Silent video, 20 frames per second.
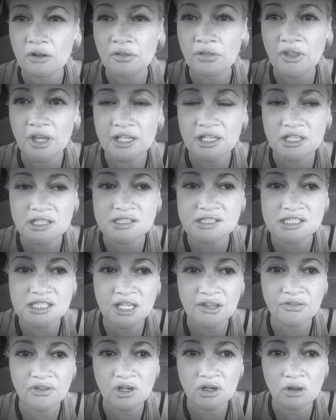they can
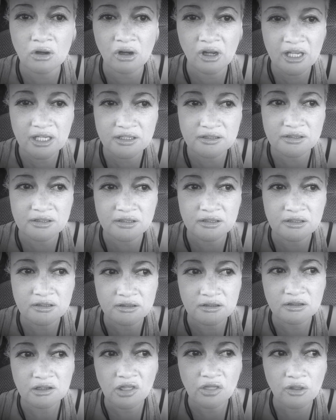see the light.
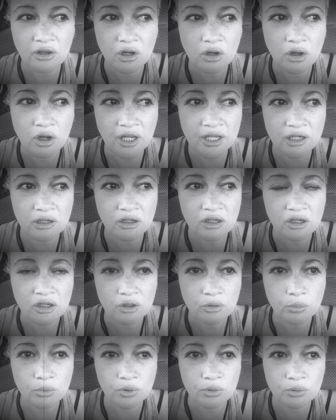The light
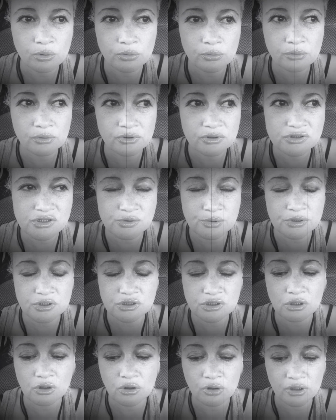will
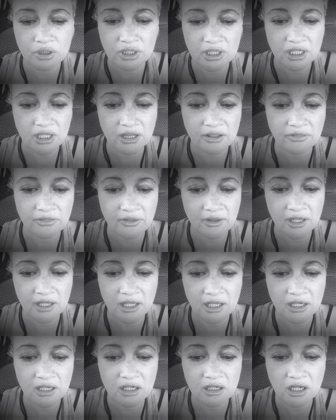switch on in the
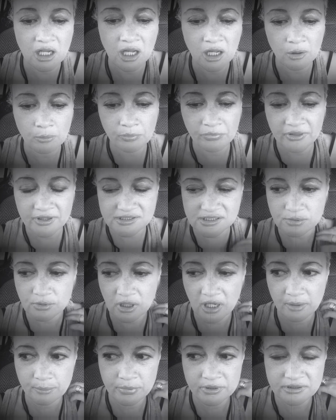head. Um, that's
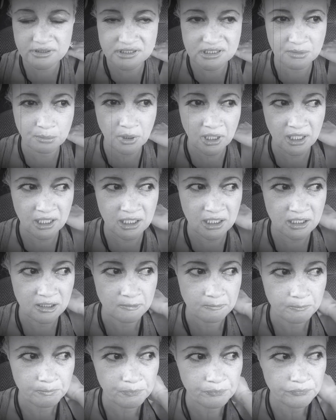what happened to me
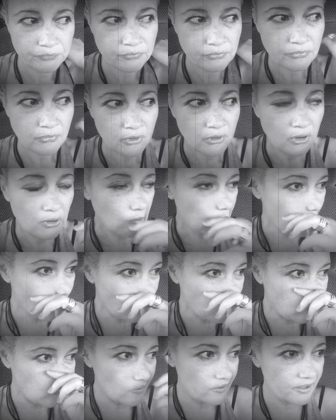
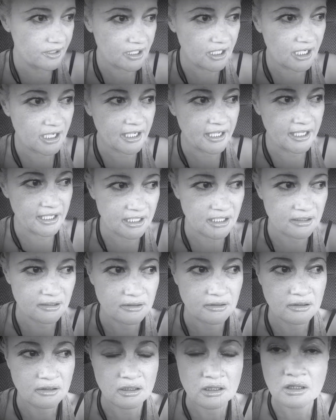on a
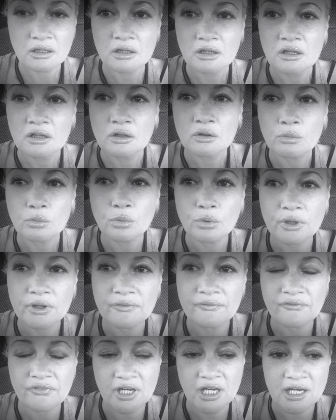
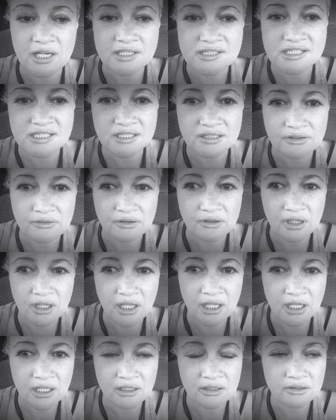water fast
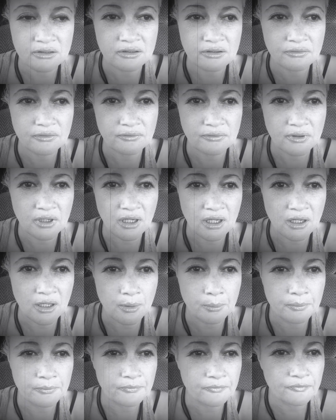and
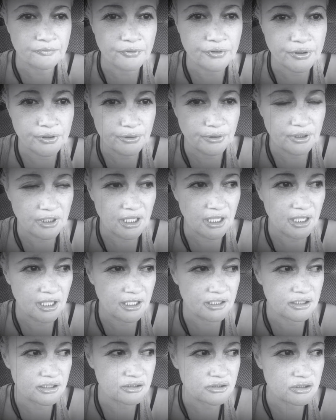um, fruit
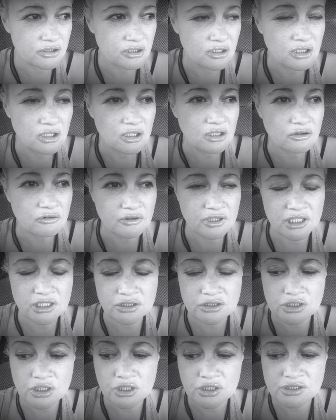and
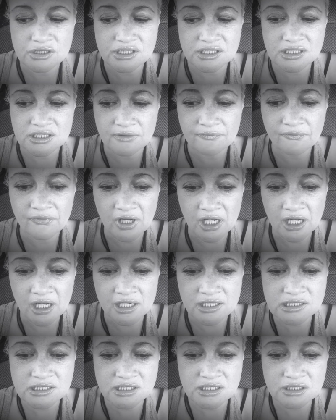green juice
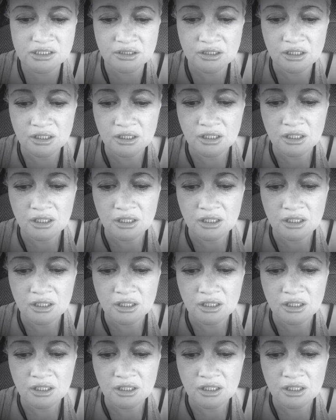fast